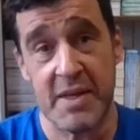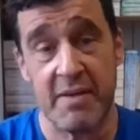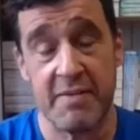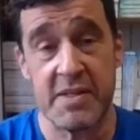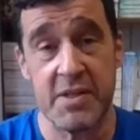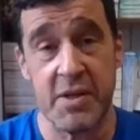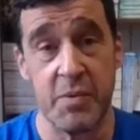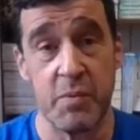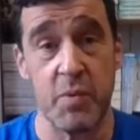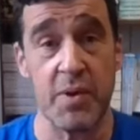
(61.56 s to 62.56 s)
Service that
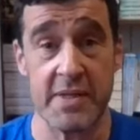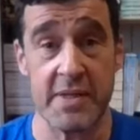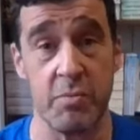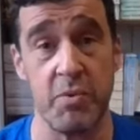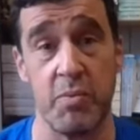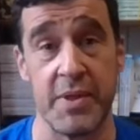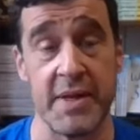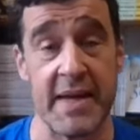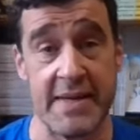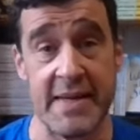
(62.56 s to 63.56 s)
we wanted to come up with
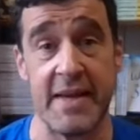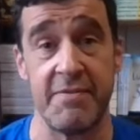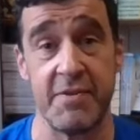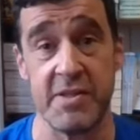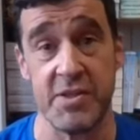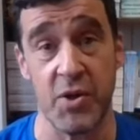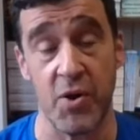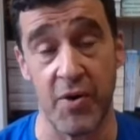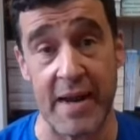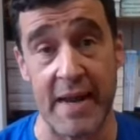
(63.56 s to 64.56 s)
an idea for a
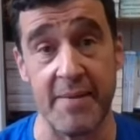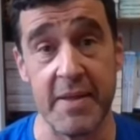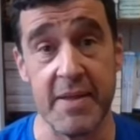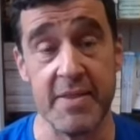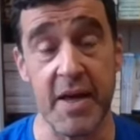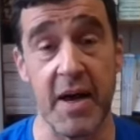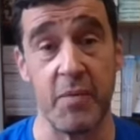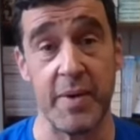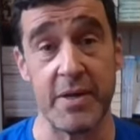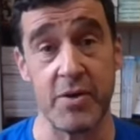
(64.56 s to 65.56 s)
story
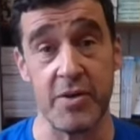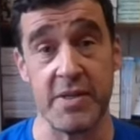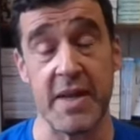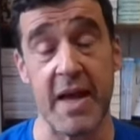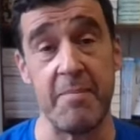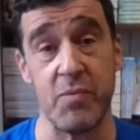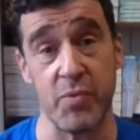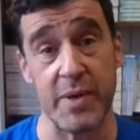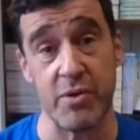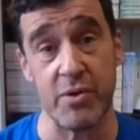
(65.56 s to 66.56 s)
that we could
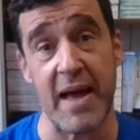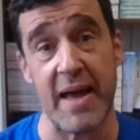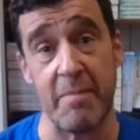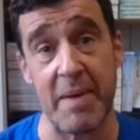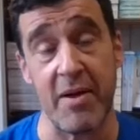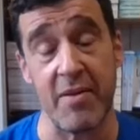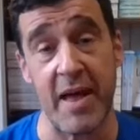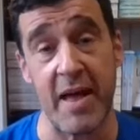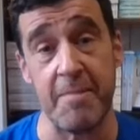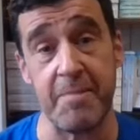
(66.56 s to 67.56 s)
write about
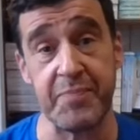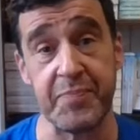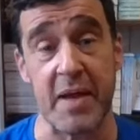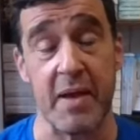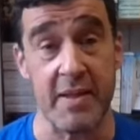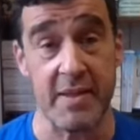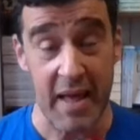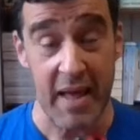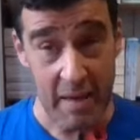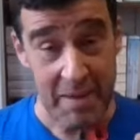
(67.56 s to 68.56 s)

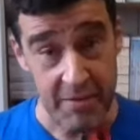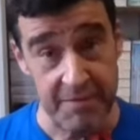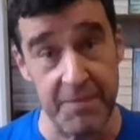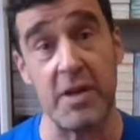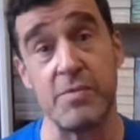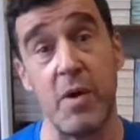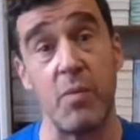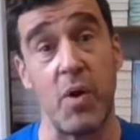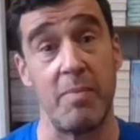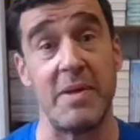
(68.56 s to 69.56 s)
the First World
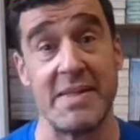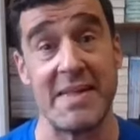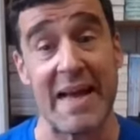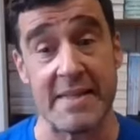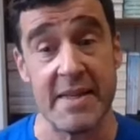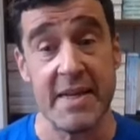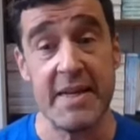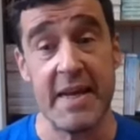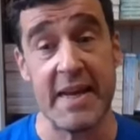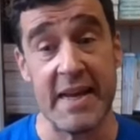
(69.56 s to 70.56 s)
War, but set
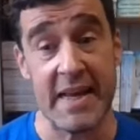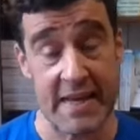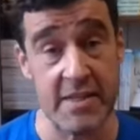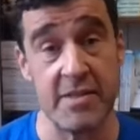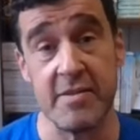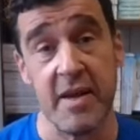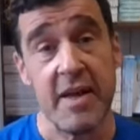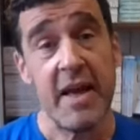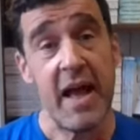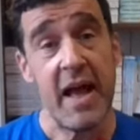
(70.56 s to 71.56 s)
in Leeds.
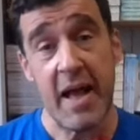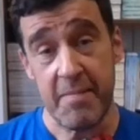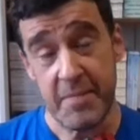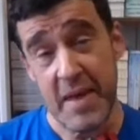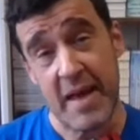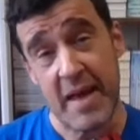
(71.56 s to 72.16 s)
And